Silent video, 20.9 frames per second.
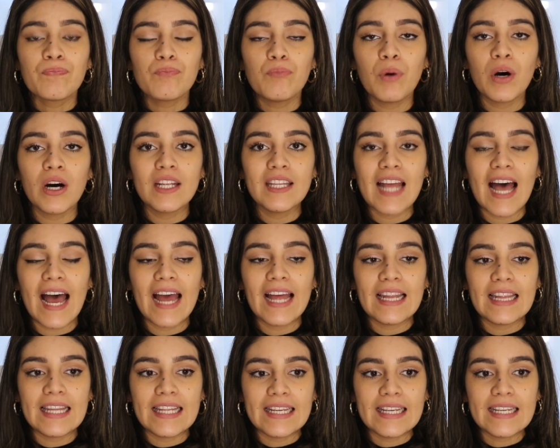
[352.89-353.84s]
but
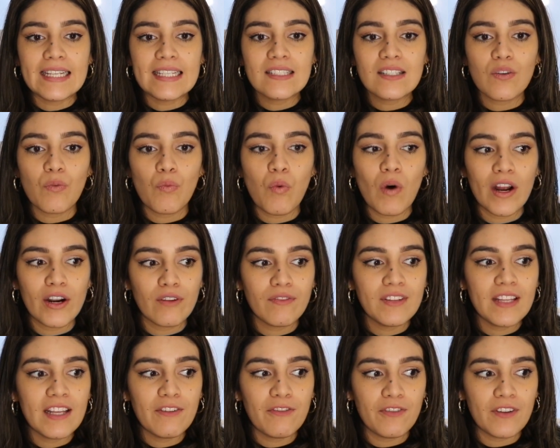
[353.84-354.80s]
at least one
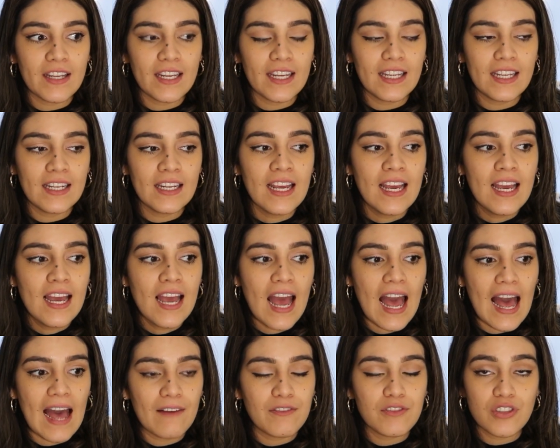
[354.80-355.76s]
of the feeding,
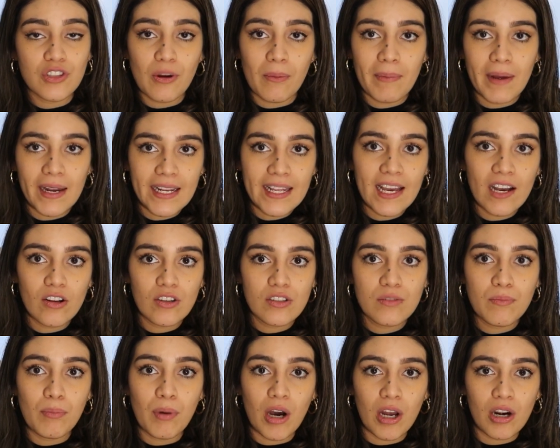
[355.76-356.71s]
have somebody else
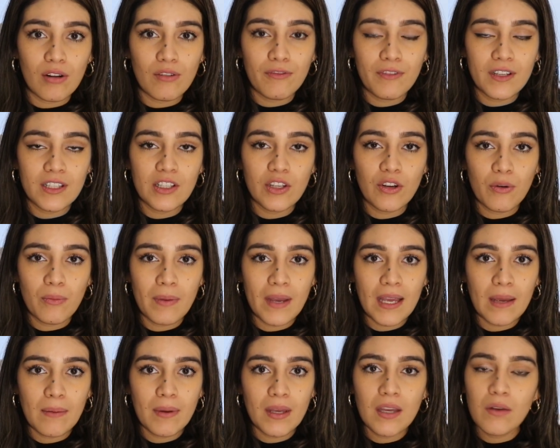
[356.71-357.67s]
bottle feed your
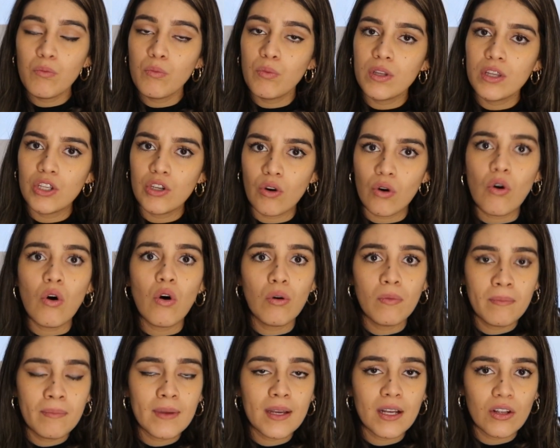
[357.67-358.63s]
baby with your
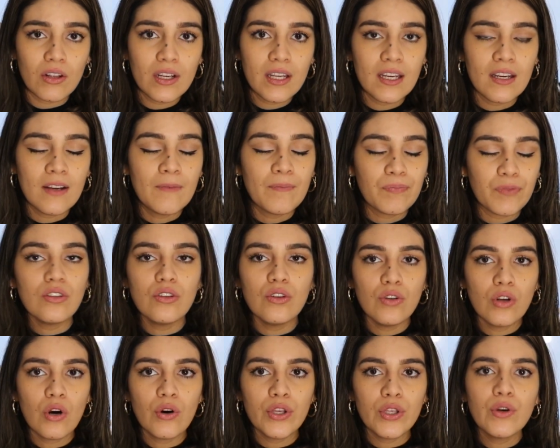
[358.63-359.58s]
own milk. You
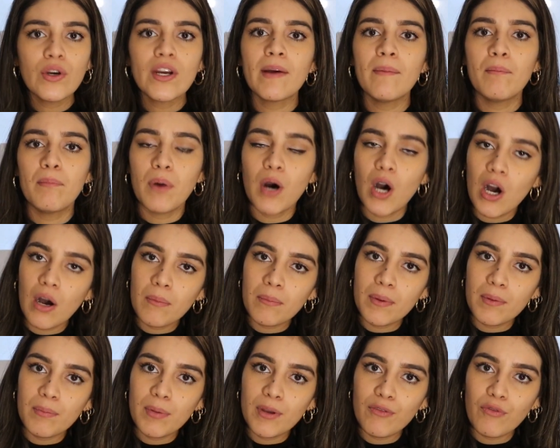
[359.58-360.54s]
know, you can
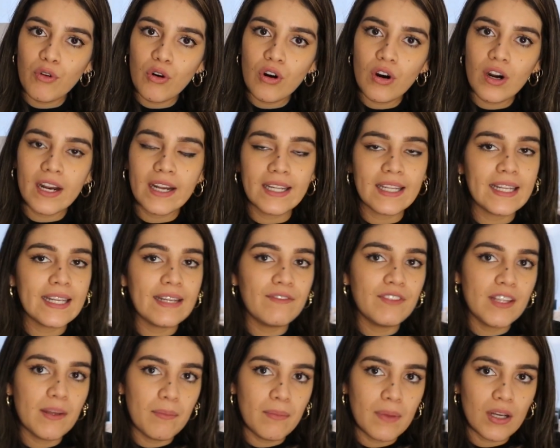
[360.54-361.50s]
pump before and
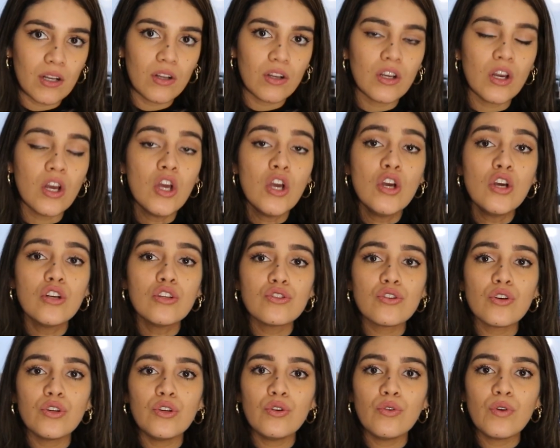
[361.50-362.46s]
leave the milk,
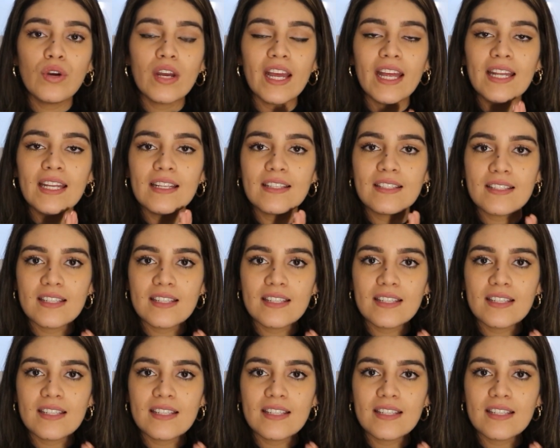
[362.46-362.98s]
so you can